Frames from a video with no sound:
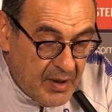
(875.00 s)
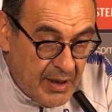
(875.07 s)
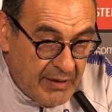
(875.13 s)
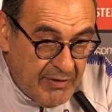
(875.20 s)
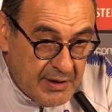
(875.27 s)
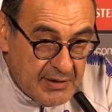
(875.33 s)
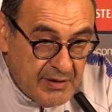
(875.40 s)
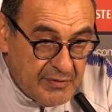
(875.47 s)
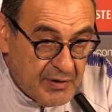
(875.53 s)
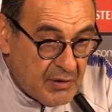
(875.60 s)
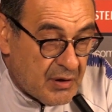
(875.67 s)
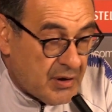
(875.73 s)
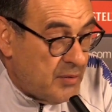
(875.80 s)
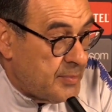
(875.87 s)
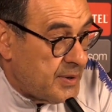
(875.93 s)
a very
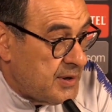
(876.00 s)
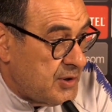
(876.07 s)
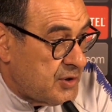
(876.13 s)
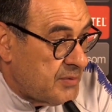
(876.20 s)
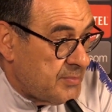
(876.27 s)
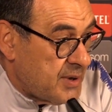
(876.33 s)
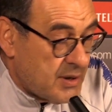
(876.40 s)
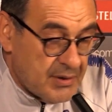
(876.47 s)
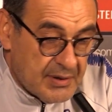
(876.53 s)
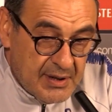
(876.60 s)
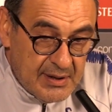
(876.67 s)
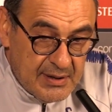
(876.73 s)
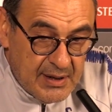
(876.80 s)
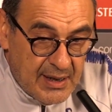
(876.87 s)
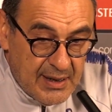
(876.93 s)
difficult competition, because
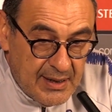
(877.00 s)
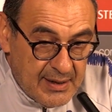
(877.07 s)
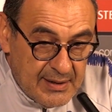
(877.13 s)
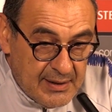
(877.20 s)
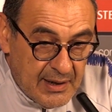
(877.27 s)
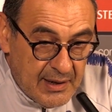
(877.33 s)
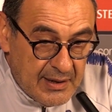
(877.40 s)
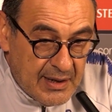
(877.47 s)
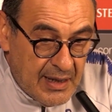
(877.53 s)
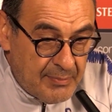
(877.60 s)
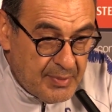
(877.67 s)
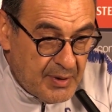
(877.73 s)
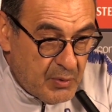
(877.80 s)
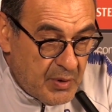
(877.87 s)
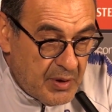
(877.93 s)
in the, in the League
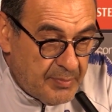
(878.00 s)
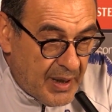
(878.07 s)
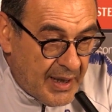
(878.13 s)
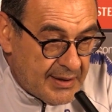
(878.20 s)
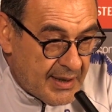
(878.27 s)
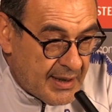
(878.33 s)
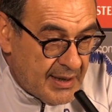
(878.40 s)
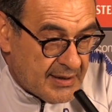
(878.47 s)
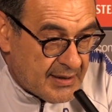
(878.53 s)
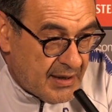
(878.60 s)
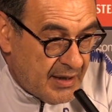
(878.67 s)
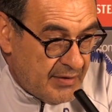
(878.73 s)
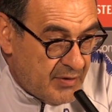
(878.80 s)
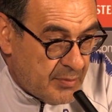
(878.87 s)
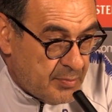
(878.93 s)
Cup uh, we played against
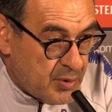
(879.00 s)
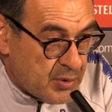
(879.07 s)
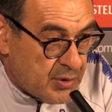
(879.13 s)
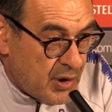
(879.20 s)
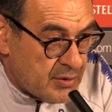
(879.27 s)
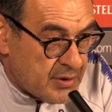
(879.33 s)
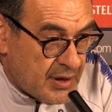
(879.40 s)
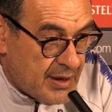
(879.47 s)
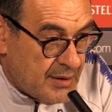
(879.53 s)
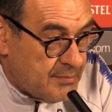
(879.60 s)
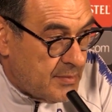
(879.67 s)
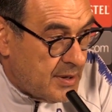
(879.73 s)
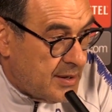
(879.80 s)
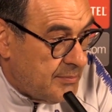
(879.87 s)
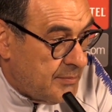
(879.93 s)
Liverpool,
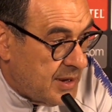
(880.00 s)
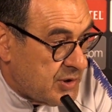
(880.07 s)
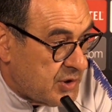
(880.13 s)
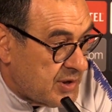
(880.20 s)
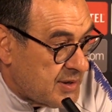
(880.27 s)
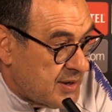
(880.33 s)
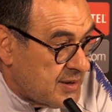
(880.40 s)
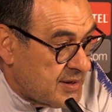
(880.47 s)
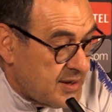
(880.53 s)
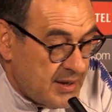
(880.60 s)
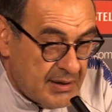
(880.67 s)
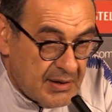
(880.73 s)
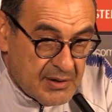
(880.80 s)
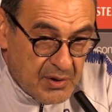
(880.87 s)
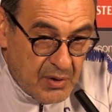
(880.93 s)
Tottenham, uh, Manchester
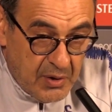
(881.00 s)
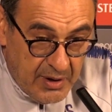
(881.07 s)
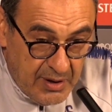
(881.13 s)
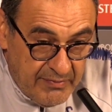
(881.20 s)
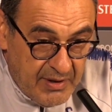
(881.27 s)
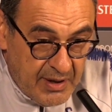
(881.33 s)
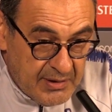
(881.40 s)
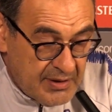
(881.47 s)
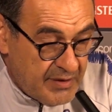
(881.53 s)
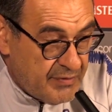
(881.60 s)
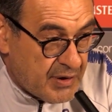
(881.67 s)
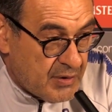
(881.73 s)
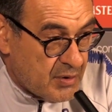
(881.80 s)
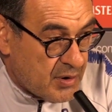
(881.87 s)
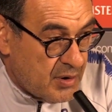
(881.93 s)
City, so a very
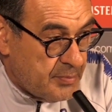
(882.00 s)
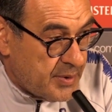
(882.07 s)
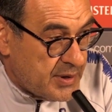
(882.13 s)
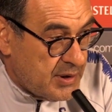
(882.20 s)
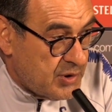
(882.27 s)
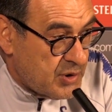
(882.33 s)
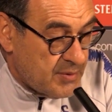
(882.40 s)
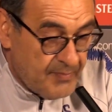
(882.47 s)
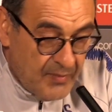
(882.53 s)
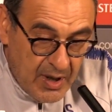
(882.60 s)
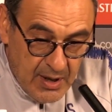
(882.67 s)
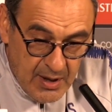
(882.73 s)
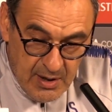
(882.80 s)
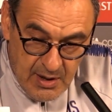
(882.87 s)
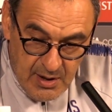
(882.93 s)
difficult competition.
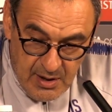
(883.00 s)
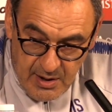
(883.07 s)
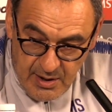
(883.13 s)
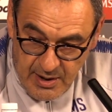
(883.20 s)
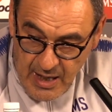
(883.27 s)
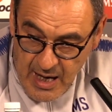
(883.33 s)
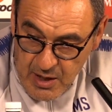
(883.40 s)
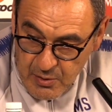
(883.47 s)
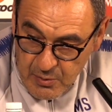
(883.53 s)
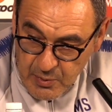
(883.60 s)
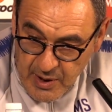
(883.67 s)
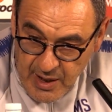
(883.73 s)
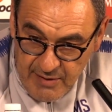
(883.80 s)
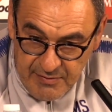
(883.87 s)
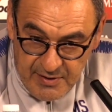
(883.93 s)
Now
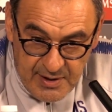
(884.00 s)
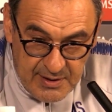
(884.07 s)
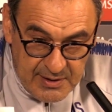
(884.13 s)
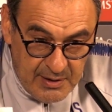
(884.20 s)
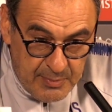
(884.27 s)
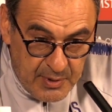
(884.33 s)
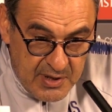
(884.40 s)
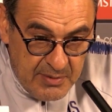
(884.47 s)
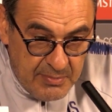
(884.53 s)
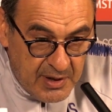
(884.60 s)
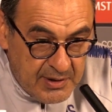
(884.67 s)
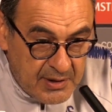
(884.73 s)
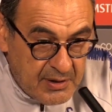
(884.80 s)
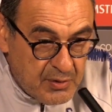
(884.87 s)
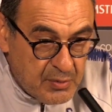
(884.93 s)
we have uh, the
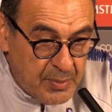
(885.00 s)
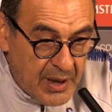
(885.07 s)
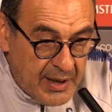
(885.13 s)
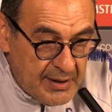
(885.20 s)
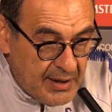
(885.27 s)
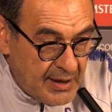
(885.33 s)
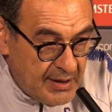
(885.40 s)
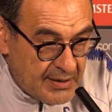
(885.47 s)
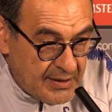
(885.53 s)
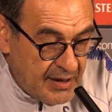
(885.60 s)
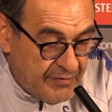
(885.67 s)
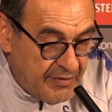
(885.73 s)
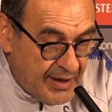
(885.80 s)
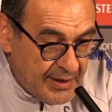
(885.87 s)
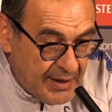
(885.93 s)
possibility to play the,
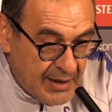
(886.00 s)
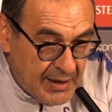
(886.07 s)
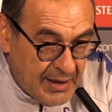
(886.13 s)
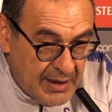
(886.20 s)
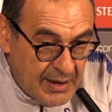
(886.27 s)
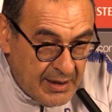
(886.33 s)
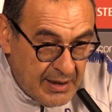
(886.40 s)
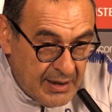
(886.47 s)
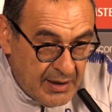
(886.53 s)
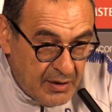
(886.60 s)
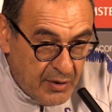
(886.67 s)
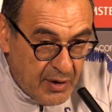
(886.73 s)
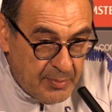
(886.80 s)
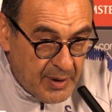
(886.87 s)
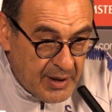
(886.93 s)
the final uh, in
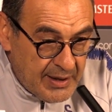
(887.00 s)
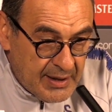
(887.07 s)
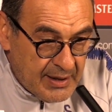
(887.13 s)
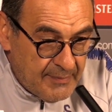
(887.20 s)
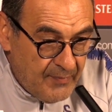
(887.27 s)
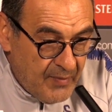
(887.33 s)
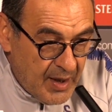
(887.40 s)
Europa League.